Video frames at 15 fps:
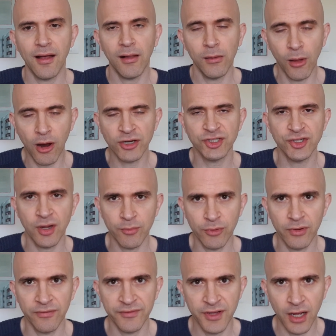large
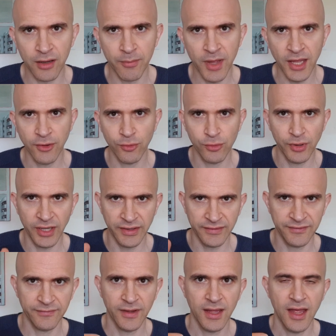number of young men who
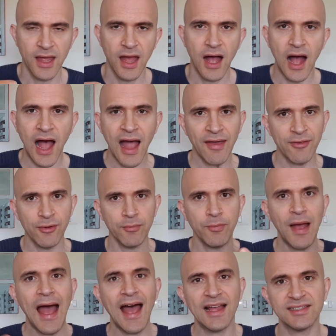have either
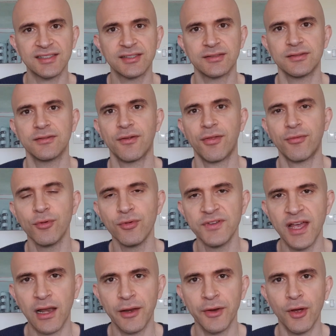passed through
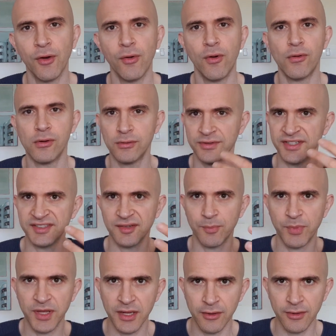Delano or
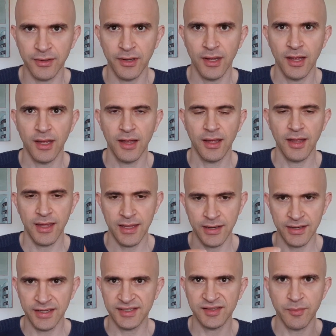disappeared in
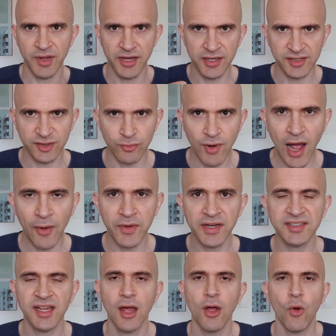its immediate
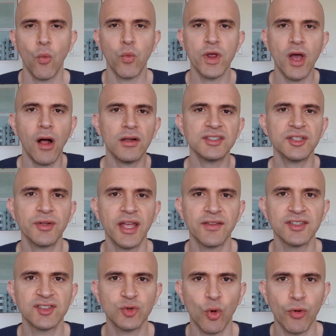surroundings. We also get the
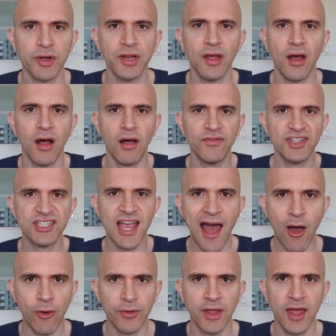story of a
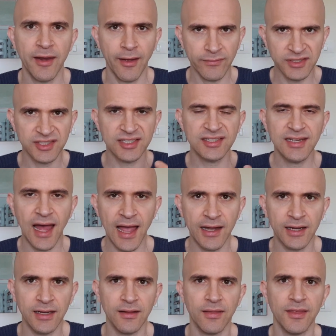town and of a
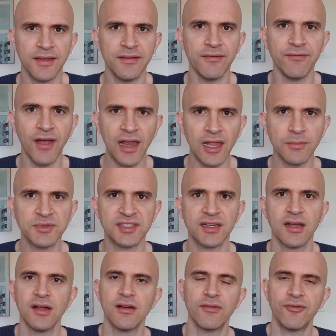society that develops
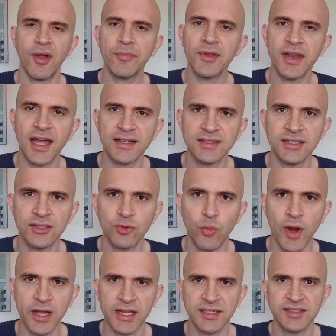from the
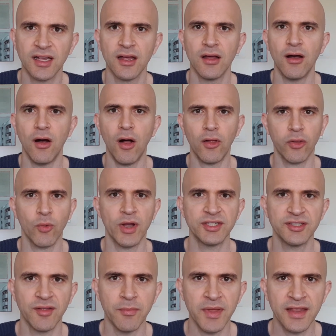1920s all the way
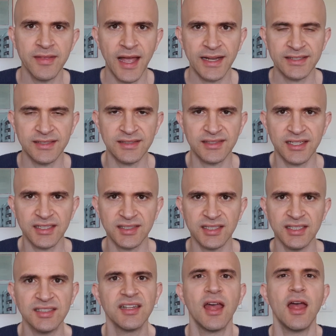to the
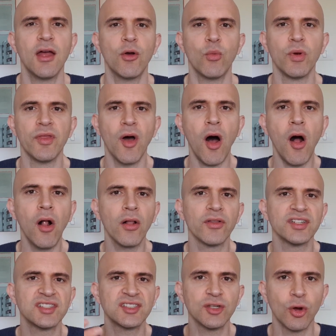mid-1960s, with all the
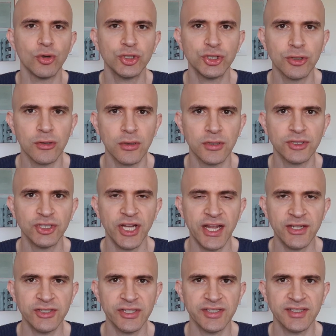social
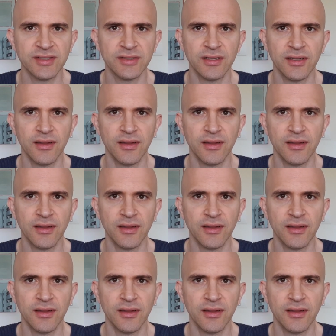changes